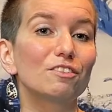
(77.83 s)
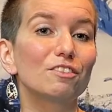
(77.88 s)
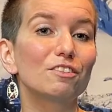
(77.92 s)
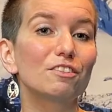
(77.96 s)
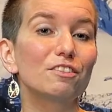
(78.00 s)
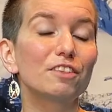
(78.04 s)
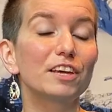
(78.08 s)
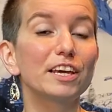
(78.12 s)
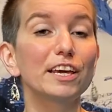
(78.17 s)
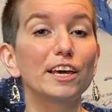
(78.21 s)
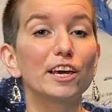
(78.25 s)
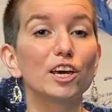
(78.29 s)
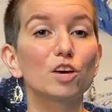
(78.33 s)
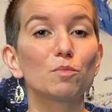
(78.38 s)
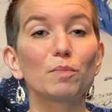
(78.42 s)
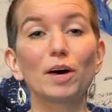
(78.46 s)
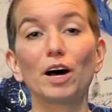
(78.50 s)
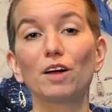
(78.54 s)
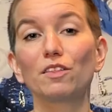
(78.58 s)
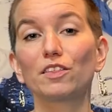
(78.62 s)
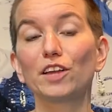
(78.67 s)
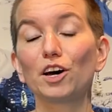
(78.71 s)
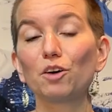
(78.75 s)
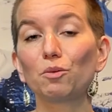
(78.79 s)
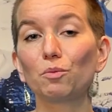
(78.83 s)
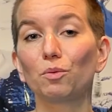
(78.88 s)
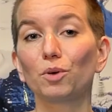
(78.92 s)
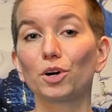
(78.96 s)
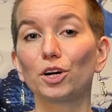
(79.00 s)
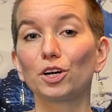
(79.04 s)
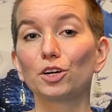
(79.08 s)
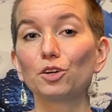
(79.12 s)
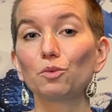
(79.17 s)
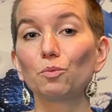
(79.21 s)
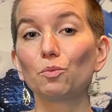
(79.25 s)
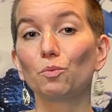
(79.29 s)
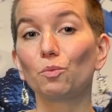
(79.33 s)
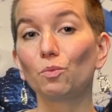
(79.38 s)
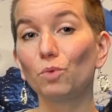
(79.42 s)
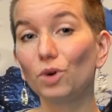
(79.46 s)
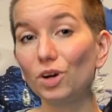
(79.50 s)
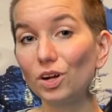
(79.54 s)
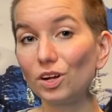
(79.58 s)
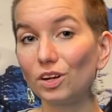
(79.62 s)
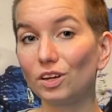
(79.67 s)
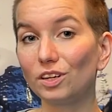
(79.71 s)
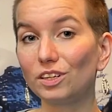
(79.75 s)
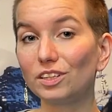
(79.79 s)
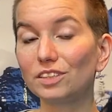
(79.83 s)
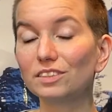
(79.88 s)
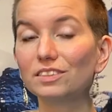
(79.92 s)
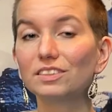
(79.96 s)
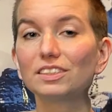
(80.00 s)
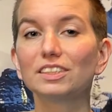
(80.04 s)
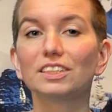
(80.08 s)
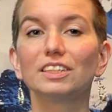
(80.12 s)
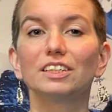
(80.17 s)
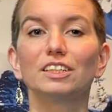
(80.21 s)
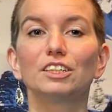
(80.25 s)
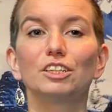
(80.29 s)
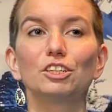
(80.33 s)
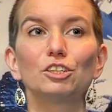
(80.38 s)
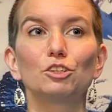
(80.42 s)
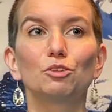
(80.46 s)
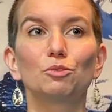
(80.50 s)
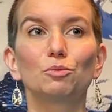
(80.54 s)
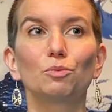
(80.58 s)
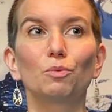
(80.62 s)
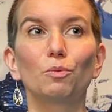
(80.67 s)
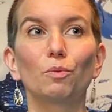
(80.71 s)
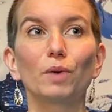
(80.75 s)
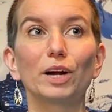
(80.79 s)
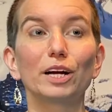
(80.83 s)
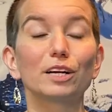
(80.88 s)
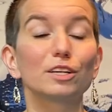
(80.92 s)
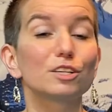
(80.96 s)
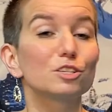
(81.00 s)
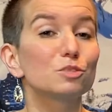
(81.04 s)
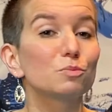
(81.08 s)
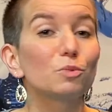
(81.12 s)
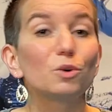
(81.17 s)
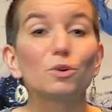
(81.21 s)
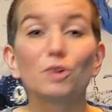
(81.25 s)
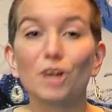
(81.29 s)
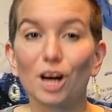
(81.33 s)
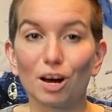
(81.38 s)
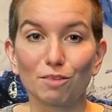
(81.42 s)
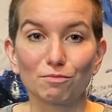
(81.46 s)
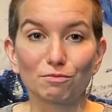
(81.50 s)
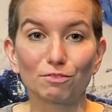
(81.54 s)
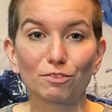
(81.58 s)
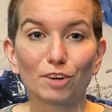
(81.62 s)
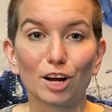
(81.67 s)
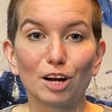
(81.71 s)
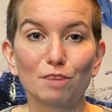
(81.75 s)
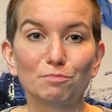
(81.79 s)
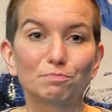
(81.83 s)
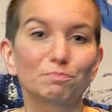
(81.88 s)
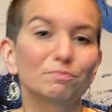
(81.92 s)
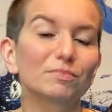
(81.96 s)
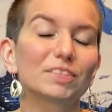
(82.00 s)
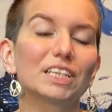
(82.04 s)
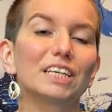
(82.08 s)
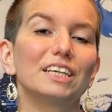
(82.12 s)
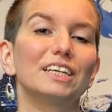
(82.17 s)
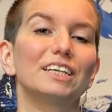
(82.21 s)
thinking about that word wool, where does wool come from?